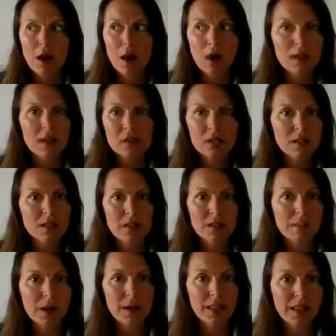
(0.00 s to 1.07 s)
All cells in the
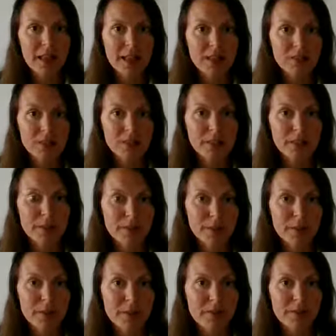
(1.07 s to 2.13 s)
body last for a different
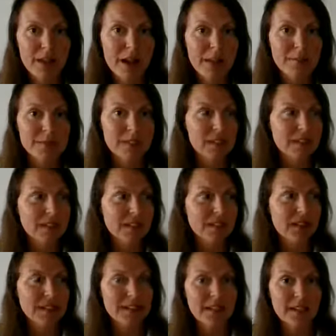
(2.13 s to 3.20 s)
period of time. Cells can
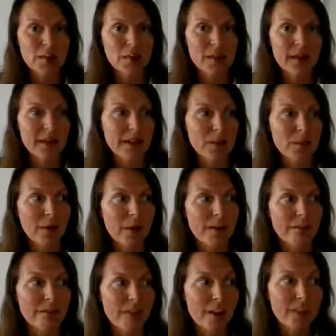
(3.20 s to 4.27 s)
last anywhere,
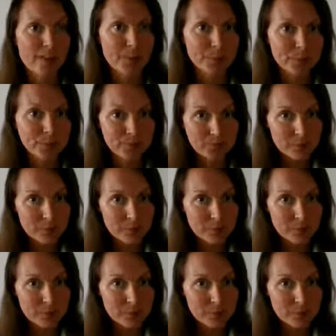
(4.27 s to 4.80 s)
anywhere from